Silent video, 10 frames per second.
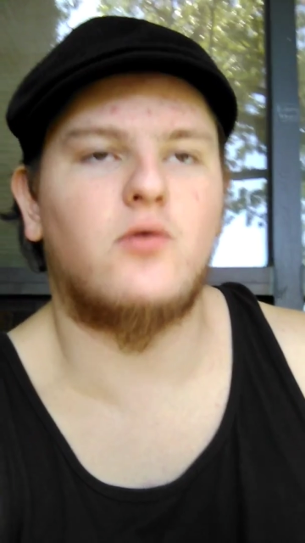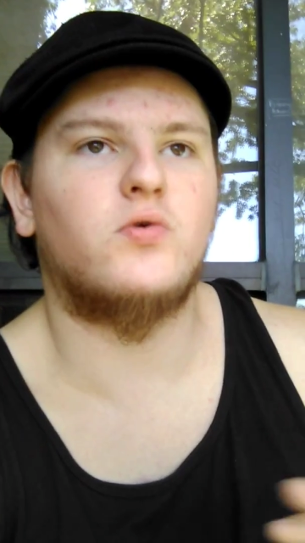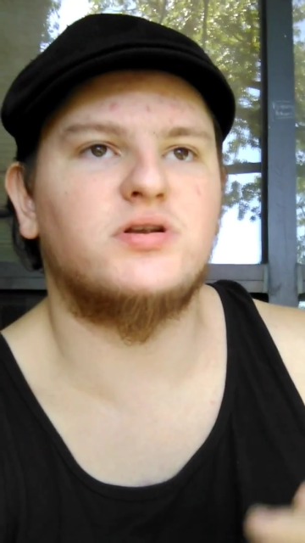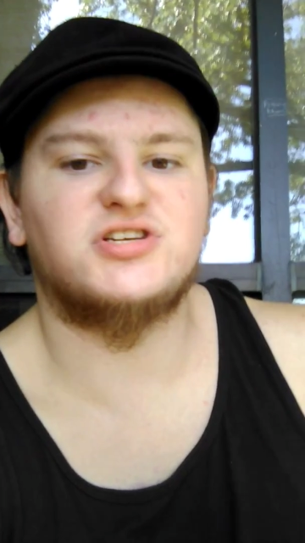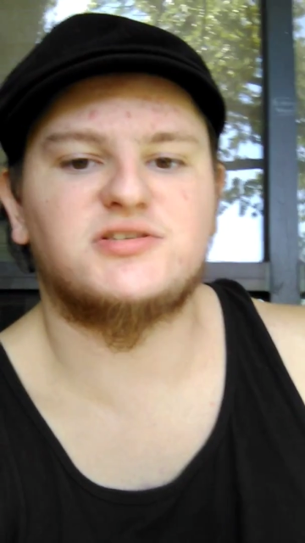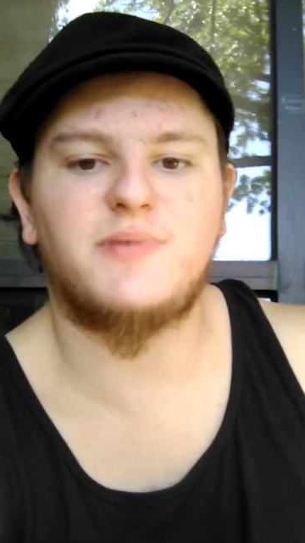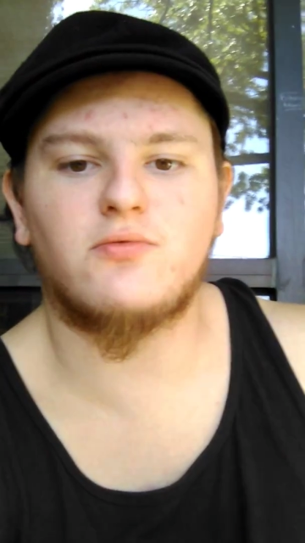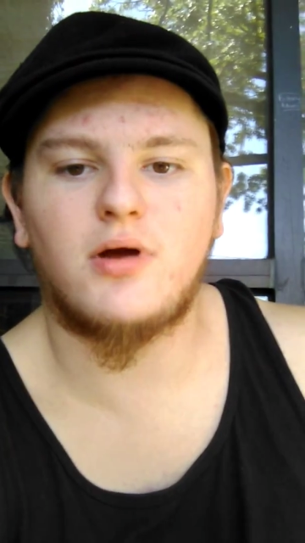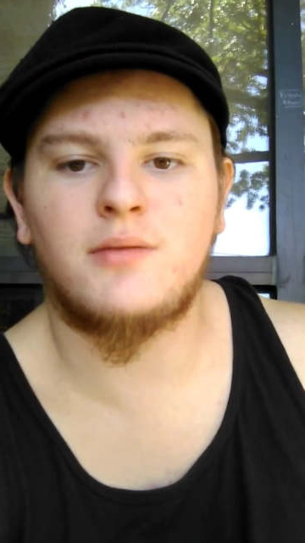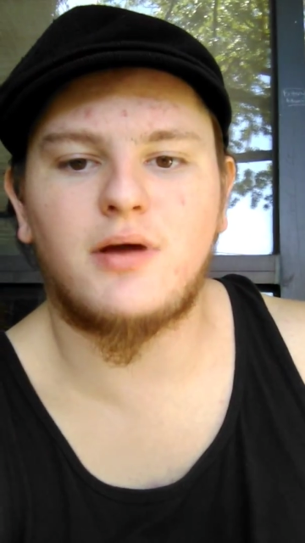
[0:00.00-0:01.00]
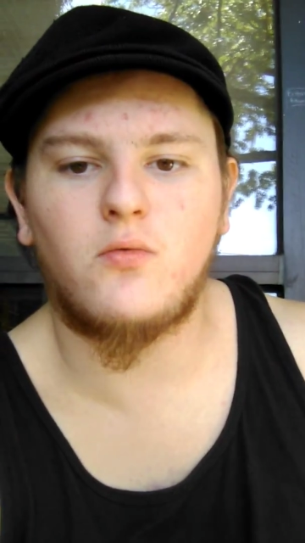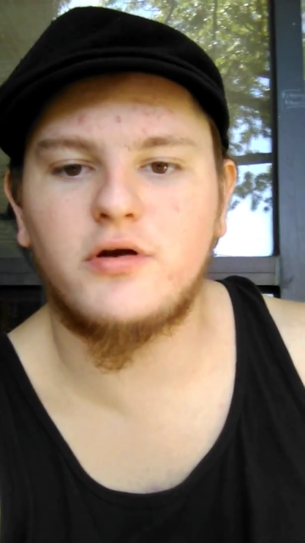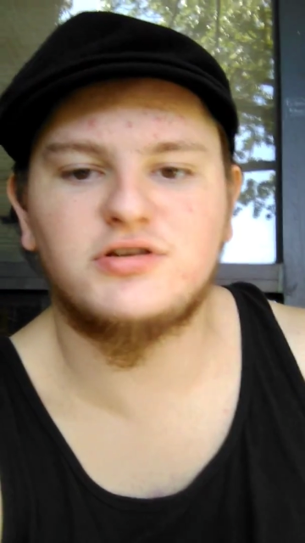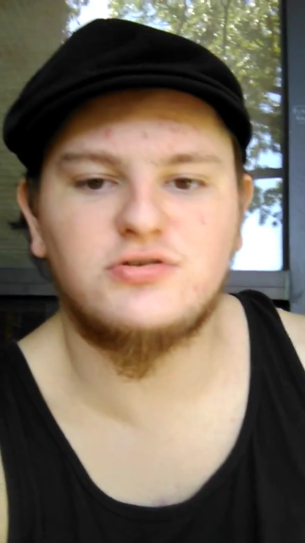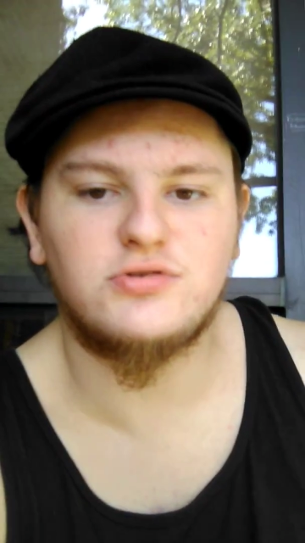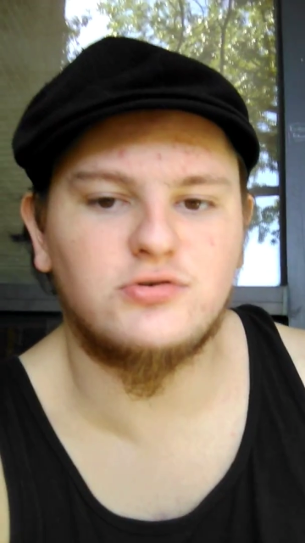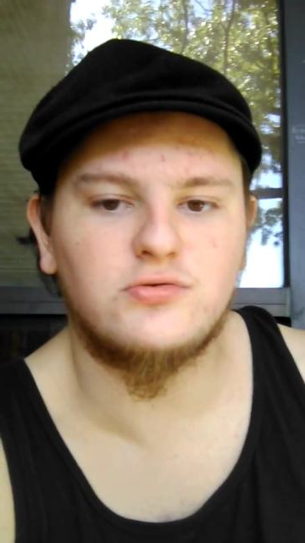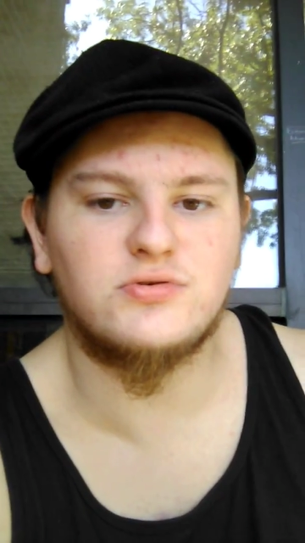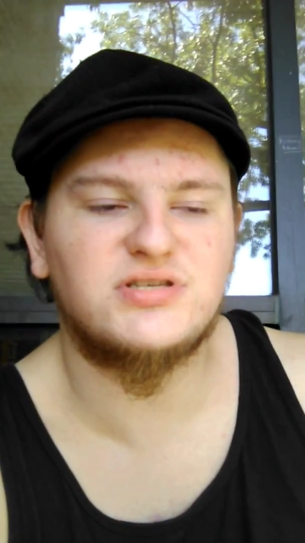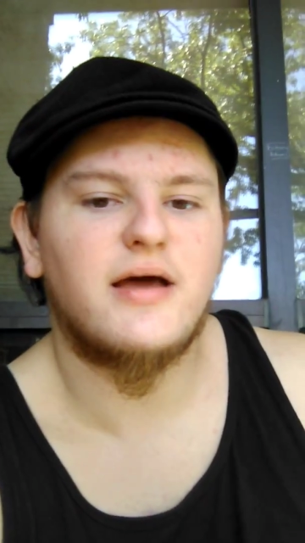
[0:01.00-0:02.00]
It wouldn't just be run by one or two
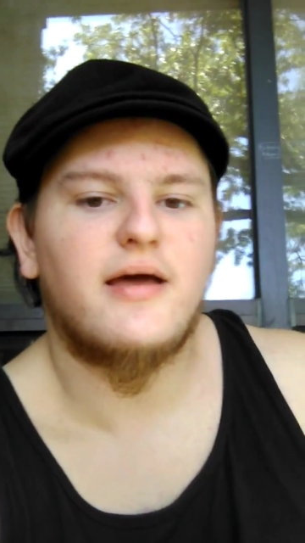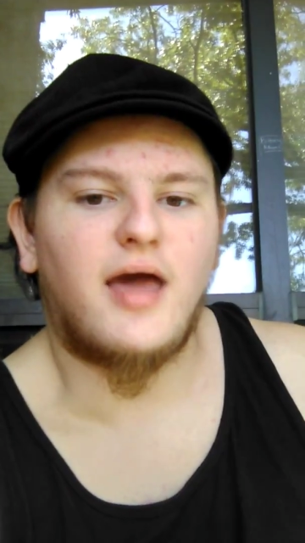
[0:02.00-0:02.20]
dudes.